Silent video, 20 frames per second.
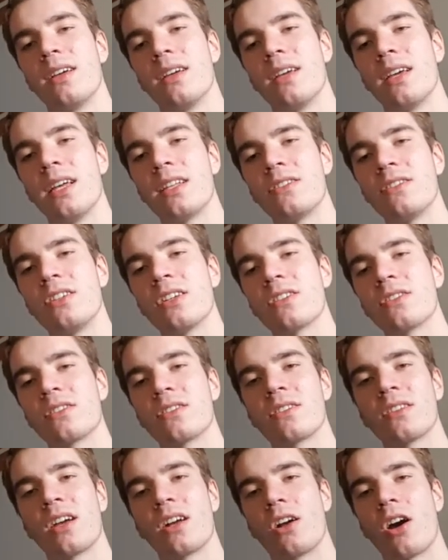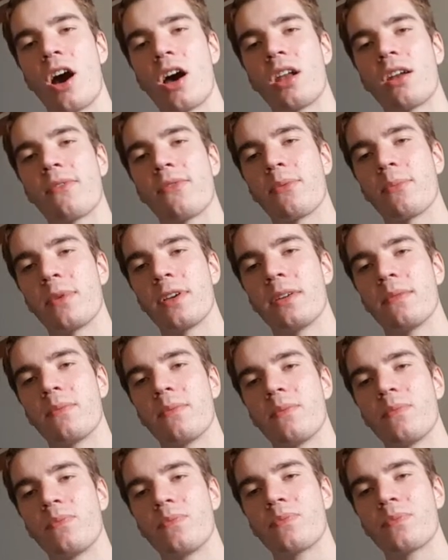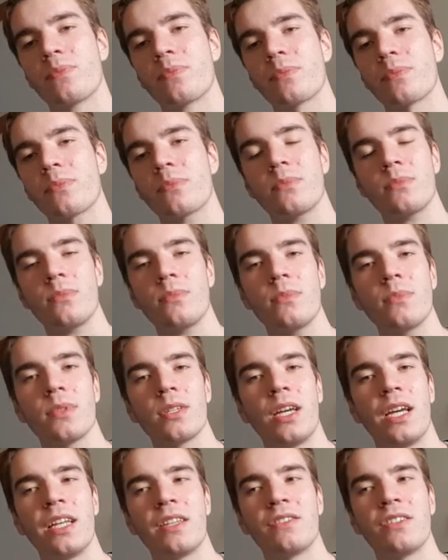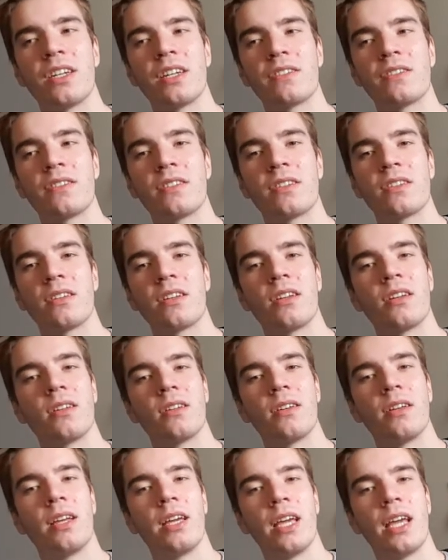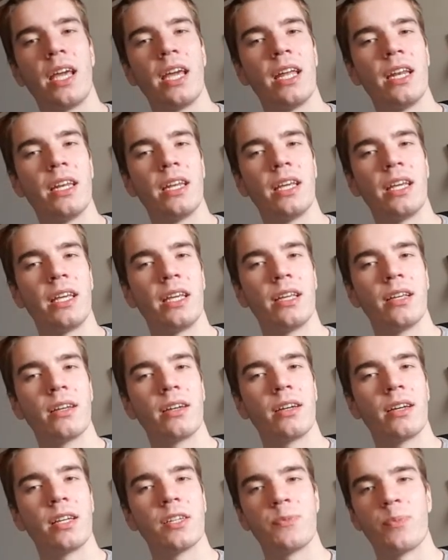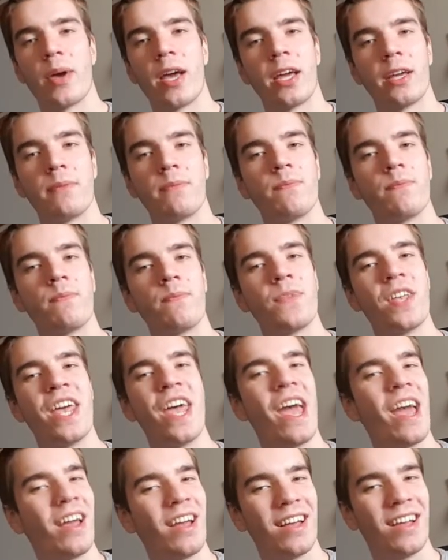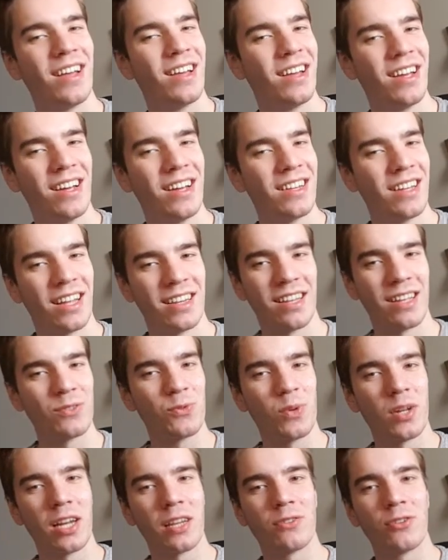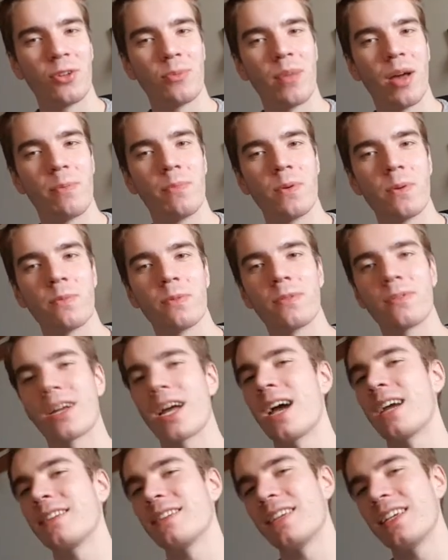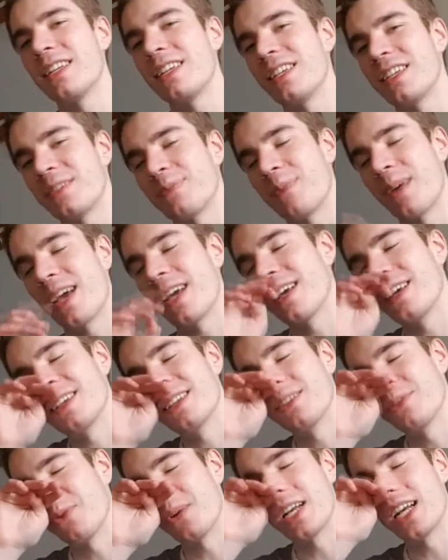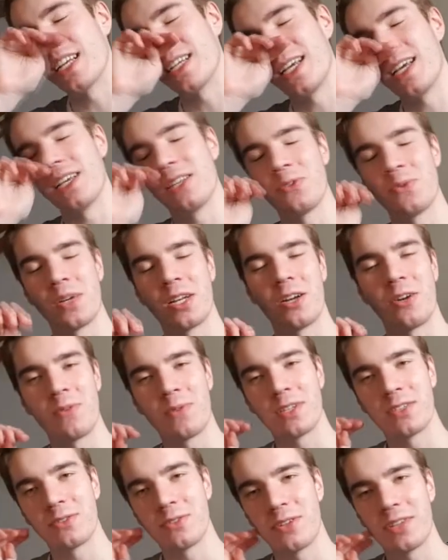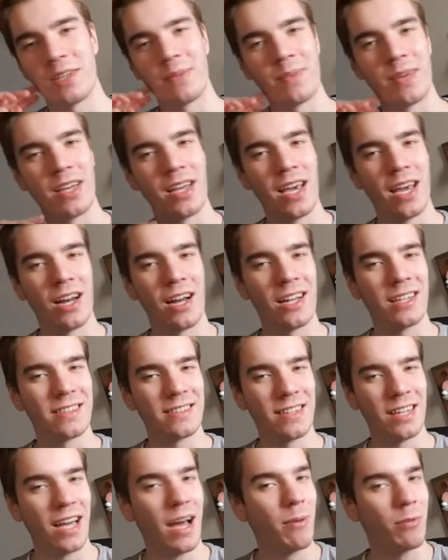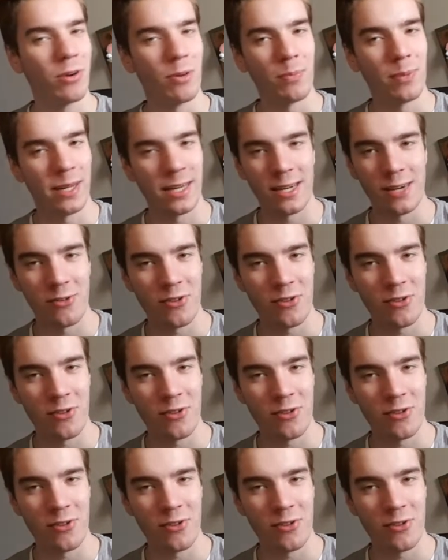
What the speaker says: It's just a goner for me. It's just, indie is bae. That's what I told my people, guys. Indie is bae, is what I always told them. And honestly, I'm completely